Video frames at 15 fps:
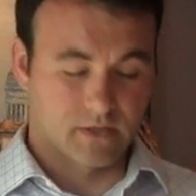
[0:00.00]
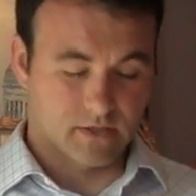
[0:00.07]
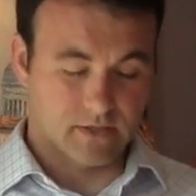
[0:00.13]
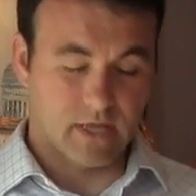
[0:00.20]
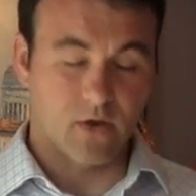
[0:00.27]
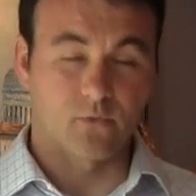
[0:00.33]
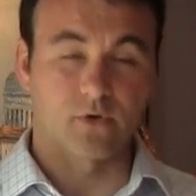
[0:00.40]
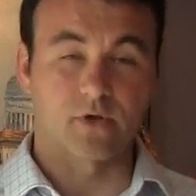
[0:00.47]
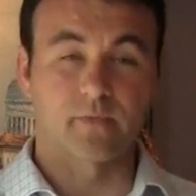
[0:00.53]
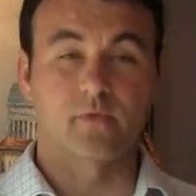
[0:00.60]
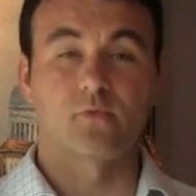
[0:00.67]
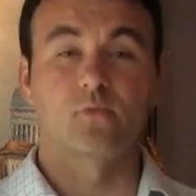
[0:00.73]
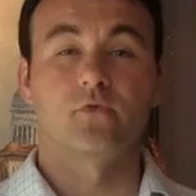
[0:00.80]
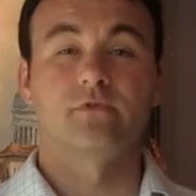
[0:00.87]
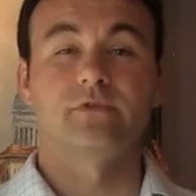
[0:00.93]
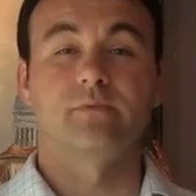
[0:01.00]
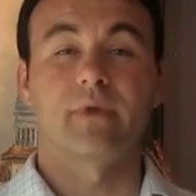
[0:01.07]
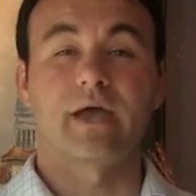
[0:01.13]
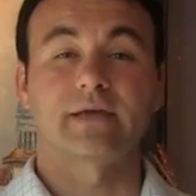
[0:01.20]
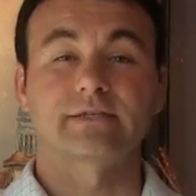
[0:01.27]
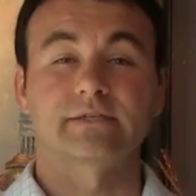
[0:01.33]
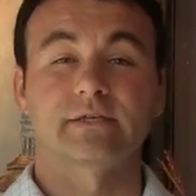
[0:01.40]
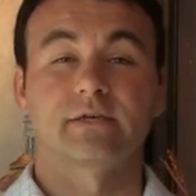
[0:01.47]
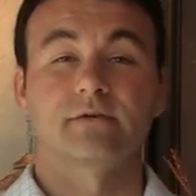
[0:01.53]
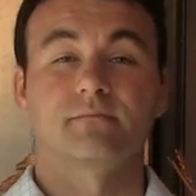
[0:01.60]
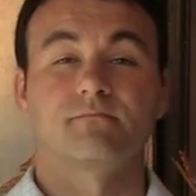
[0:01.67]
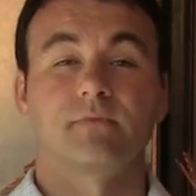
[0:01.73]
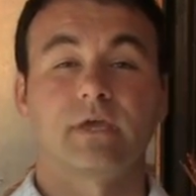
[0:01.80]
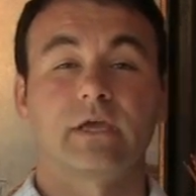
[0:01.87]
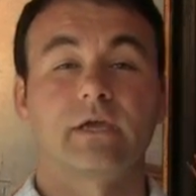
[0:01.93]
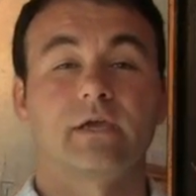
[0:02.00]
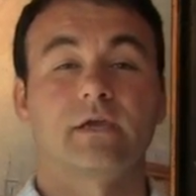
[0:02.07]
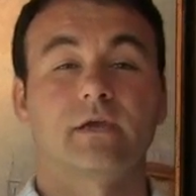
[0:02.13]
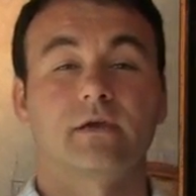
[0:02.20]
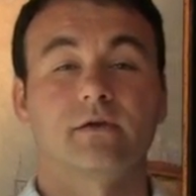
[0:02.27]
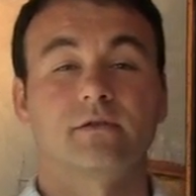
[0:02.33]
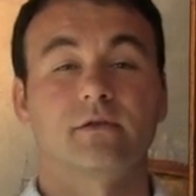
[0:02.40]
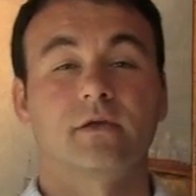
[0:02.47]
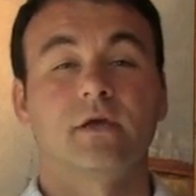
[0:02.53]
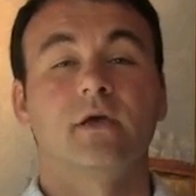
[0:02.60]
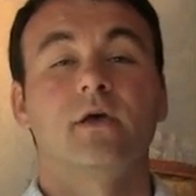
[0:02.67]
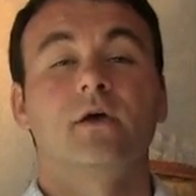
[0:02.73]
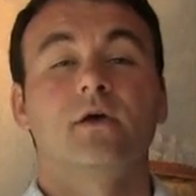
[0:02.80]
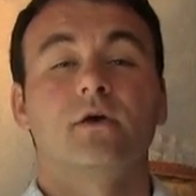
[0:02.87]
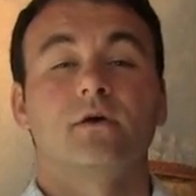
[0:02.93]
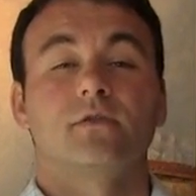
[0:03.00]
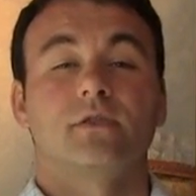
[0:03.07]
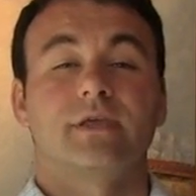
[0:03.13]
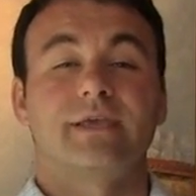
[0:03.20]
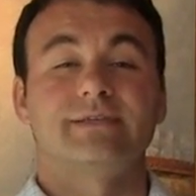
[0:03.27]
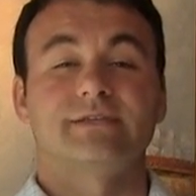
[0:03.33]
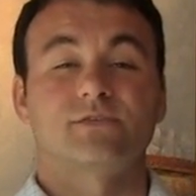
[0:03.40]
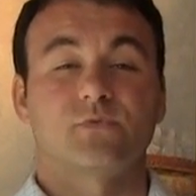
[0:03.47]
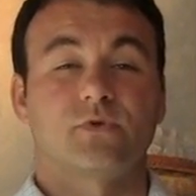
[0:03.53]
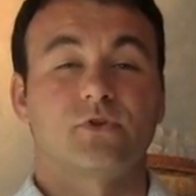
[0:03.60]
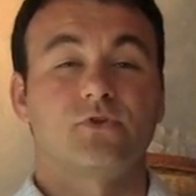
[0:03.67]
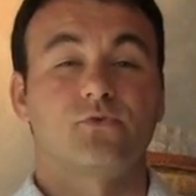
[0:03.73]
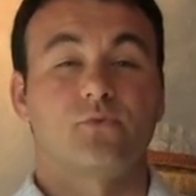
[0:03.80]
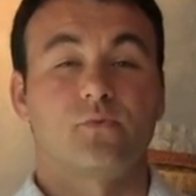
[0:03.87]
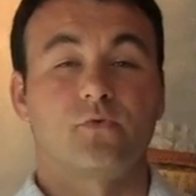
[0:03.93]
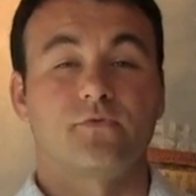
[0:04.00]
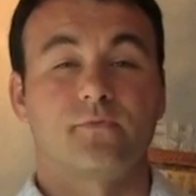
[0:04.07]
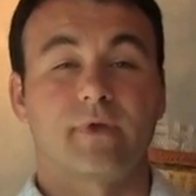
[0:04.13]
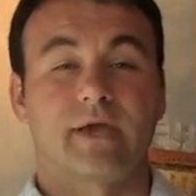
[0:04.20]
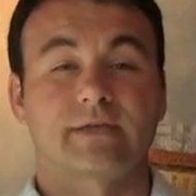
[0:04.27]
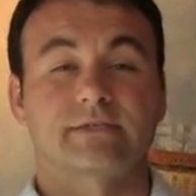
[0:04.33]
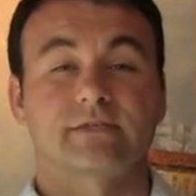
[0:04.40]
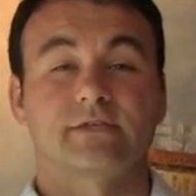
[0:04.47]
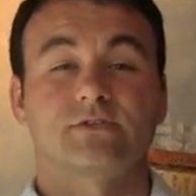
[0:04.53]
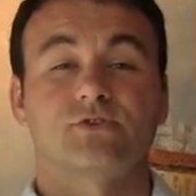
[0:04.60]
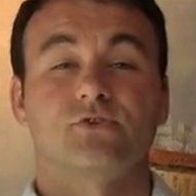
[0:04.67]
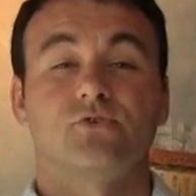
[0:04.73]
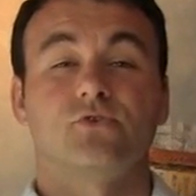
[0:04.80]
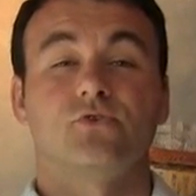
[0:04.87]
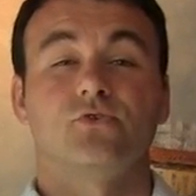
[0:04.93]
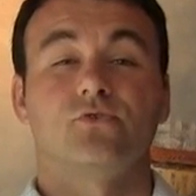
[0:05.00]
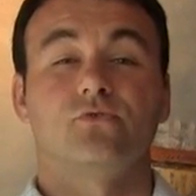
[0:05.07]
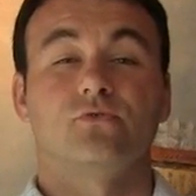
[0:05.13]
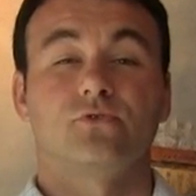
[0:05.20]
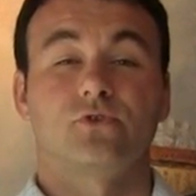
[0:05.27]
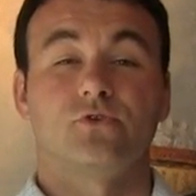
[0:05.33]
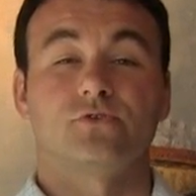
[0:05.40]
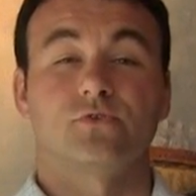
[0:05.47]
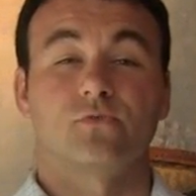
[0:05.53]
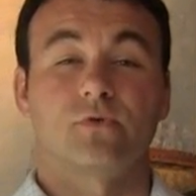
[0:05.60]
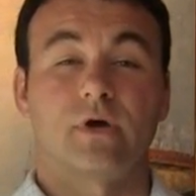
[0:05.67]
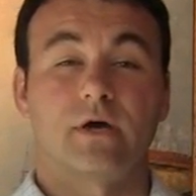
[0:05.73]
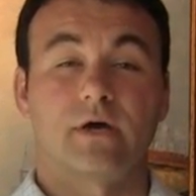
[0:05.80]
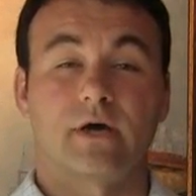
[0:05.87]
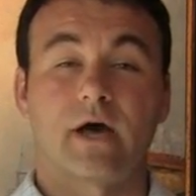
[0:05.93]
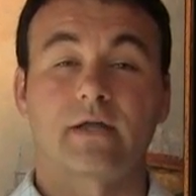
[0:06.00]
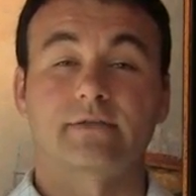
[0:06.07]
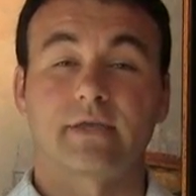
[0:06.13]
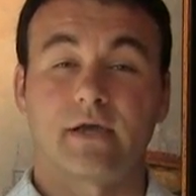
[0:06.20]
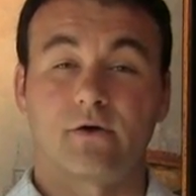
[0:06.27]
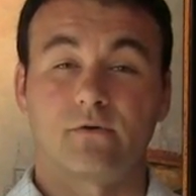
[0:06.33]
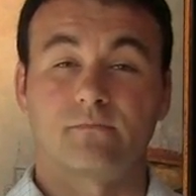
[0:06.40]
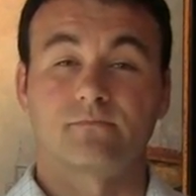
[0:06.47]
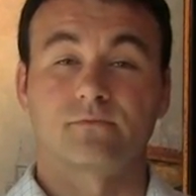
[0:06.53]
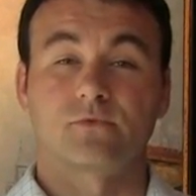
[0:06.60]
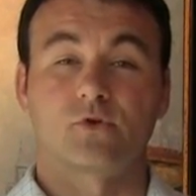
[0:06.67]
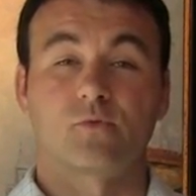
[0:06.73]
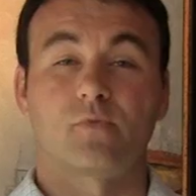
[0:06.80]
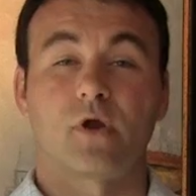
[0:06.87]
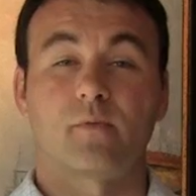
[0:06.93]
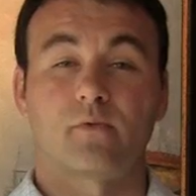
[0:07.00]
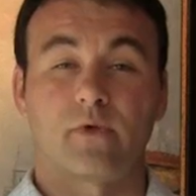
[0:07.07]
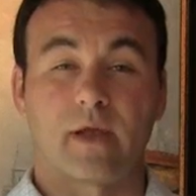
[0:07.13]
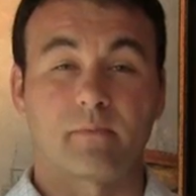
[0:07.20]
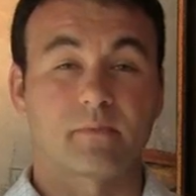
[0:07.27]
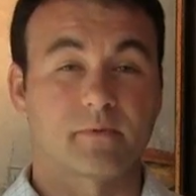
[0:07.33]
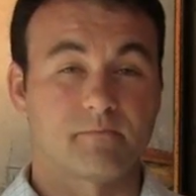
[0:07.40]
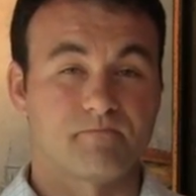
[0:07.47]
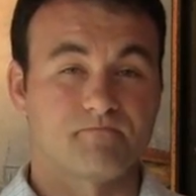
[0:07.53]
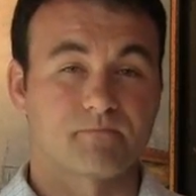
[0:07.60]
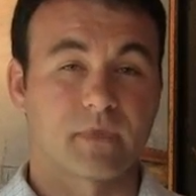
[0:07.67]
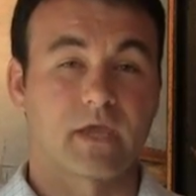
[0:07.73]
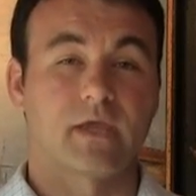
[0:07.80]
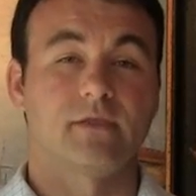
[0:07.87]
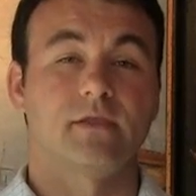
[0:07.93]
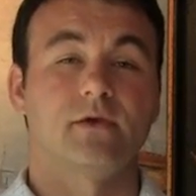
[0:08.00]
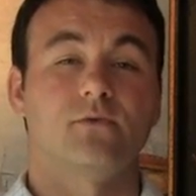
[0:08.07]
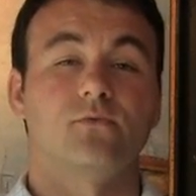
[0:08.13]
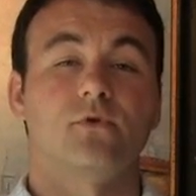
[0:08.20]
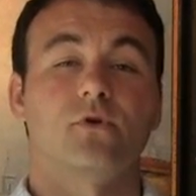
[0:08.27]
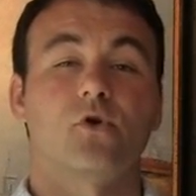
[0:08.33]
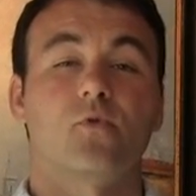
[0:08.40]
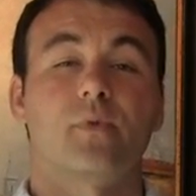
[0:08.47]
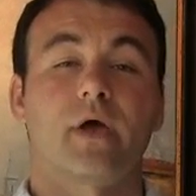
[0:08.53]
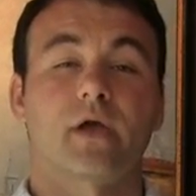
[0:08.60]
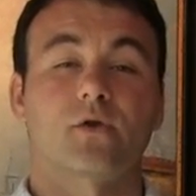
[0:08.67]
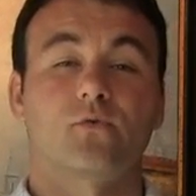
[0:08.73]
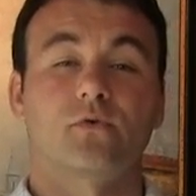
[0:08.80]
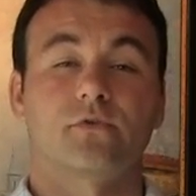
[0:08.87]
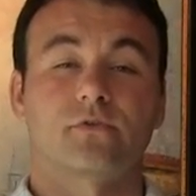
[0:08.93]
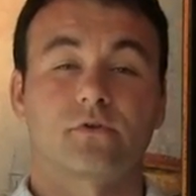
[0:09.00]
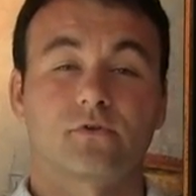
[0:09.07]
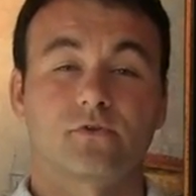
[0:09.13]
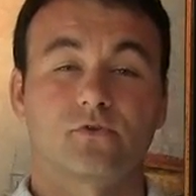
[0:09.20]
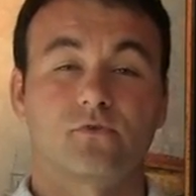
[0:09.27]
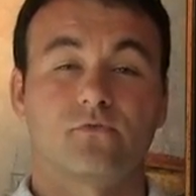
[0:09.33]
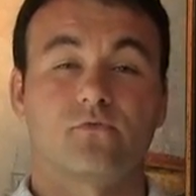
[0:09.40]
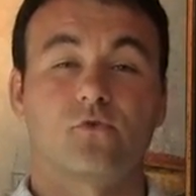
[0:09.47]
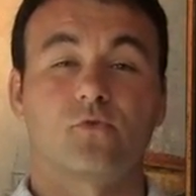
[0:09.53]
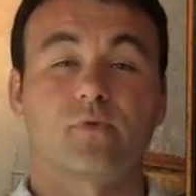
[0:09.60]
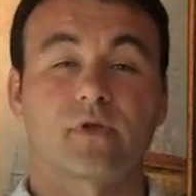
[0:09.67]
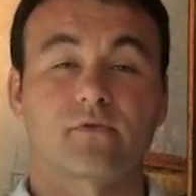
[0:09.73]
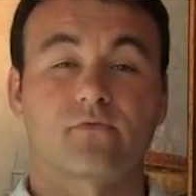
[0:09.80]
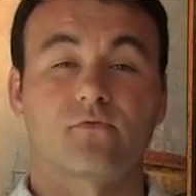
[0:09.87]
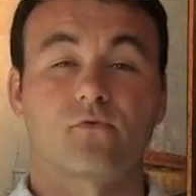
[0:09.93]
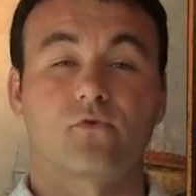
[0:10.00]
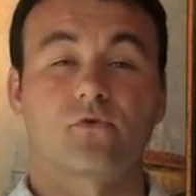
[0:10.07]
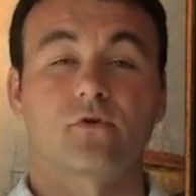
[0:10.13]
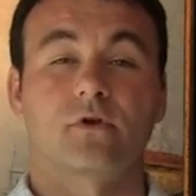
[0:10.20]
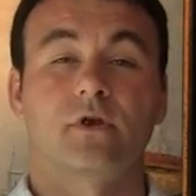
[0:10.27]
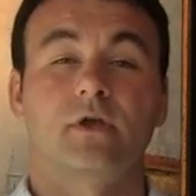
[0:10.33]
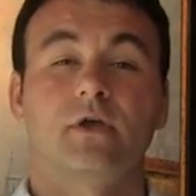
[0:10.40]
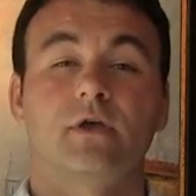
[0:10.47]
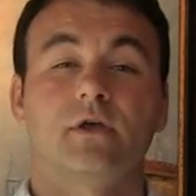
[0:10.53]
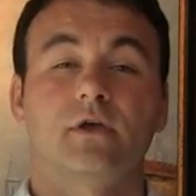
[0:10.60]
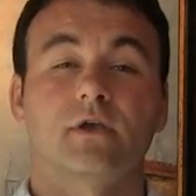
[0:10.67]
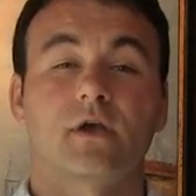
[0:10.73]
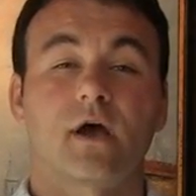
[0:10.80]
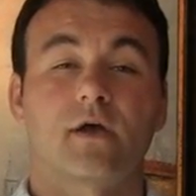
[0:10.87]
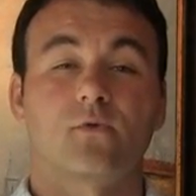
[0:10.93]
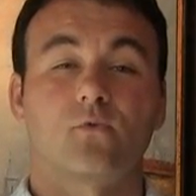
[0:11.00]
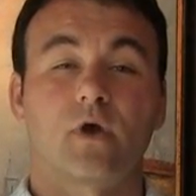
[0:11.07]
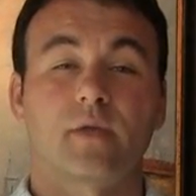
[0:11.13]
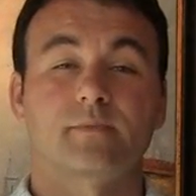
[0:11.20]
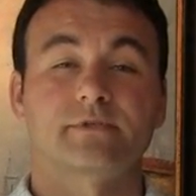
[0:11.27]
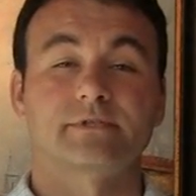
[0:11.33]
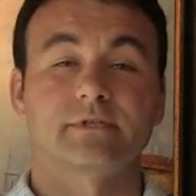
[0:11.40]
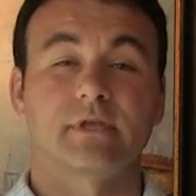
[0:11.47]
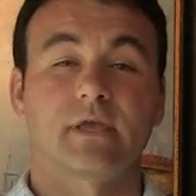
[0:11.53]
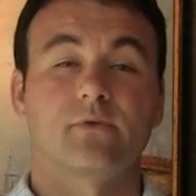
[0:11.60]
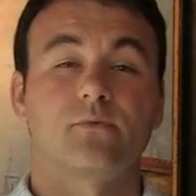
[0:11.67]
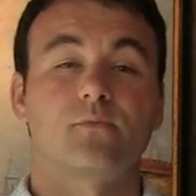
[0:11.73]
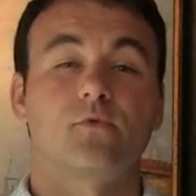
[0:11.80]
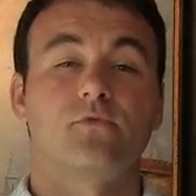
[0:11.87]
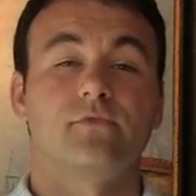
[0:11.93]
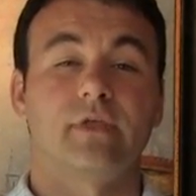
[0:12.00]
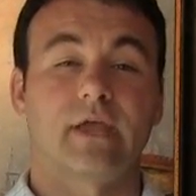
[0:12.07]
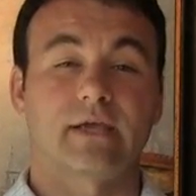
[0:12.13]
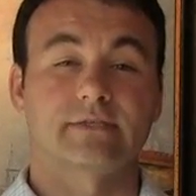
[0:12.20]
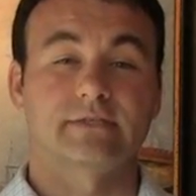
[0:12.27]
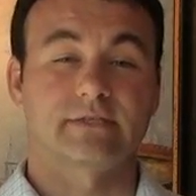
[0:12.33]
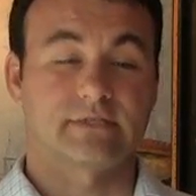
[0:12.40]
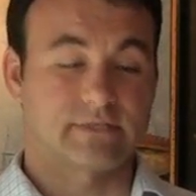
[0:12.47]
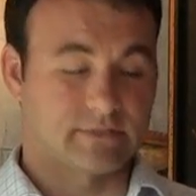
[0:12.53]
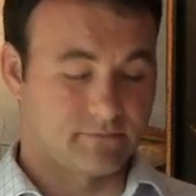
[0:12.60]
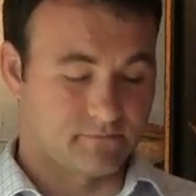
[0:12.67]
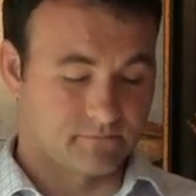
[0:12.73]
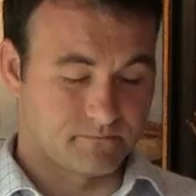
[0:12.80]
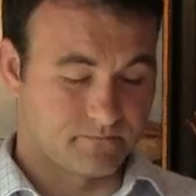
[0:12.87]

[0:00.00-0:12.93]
Now we're going to be removing the mask, and the easiest way to remove the mask is to use a hot towel or barber wrap, and then we'll go back with our little 4x4 cotton wipes and remove the excess.